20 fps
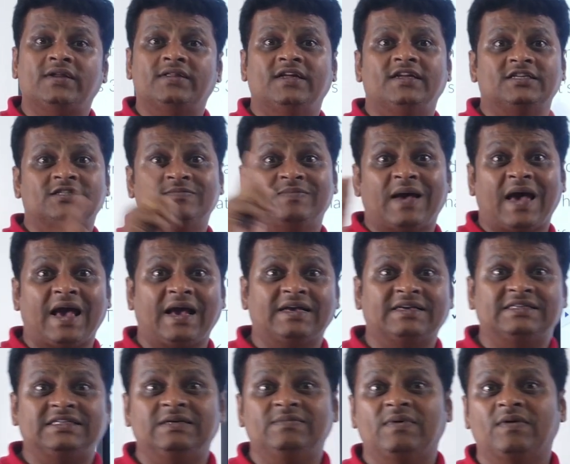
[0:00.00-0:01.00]
there is
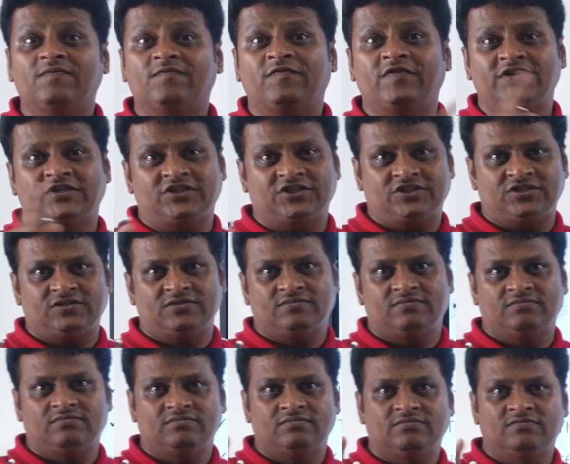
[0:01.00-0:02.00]
maximum fish
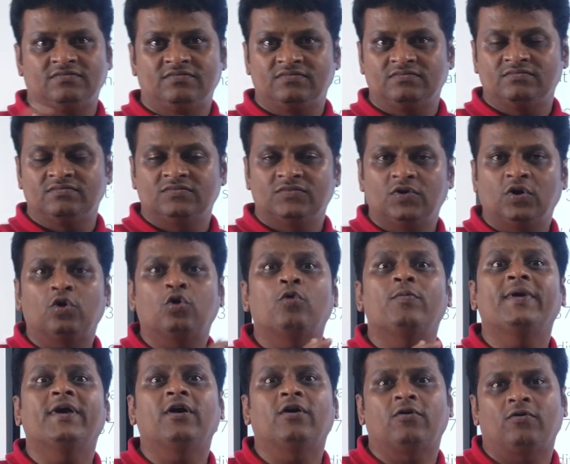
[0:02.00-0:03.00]

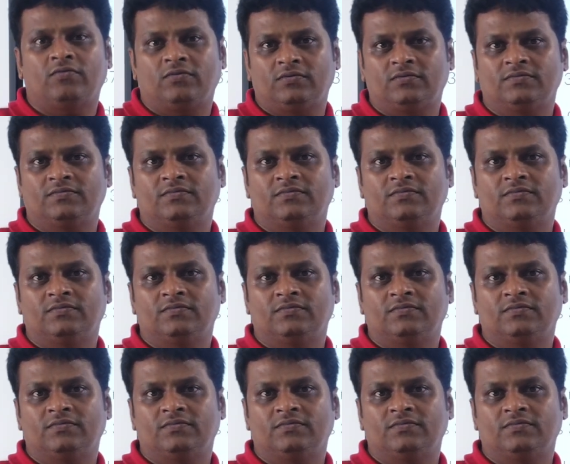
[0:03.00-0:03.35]
roaming around.